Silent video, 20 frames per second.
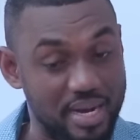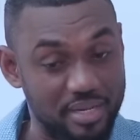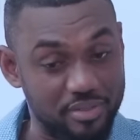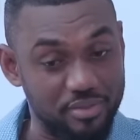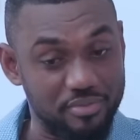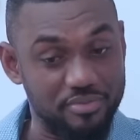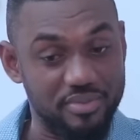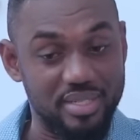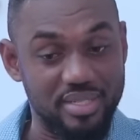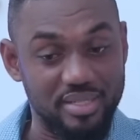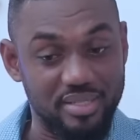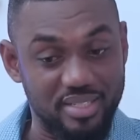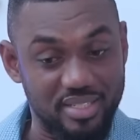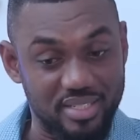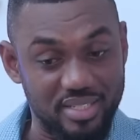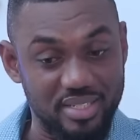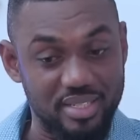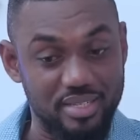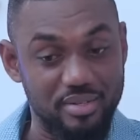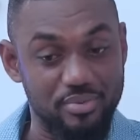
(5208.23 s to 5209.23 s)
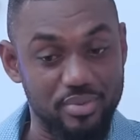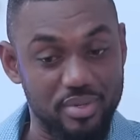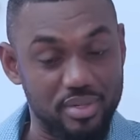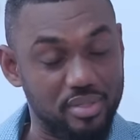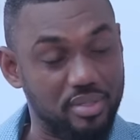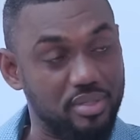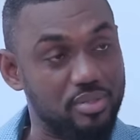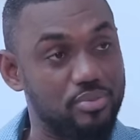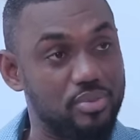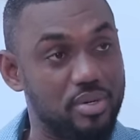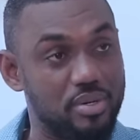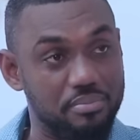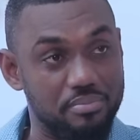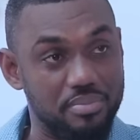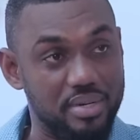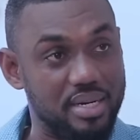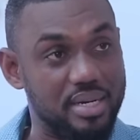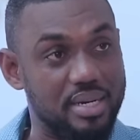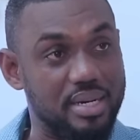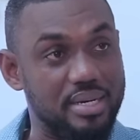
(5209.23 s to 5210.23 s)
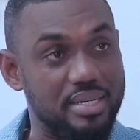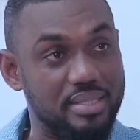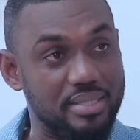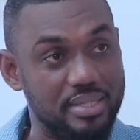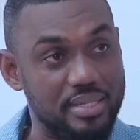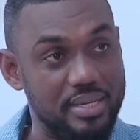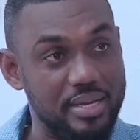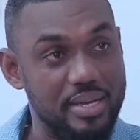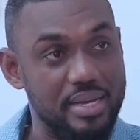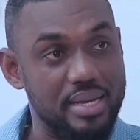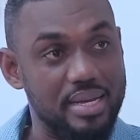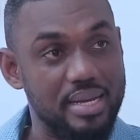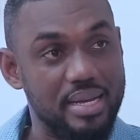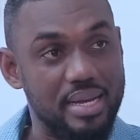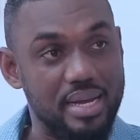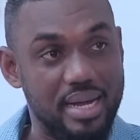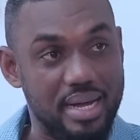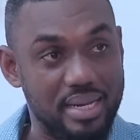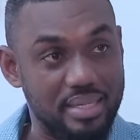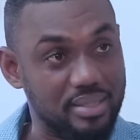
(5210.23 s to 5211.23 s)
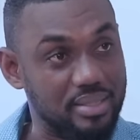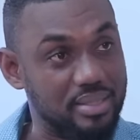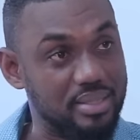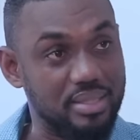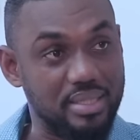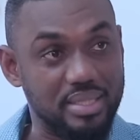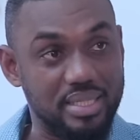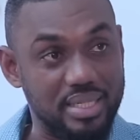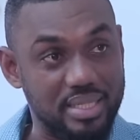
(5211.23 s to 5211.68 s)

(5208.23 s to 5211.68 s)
part of it, she was the one behind Alice's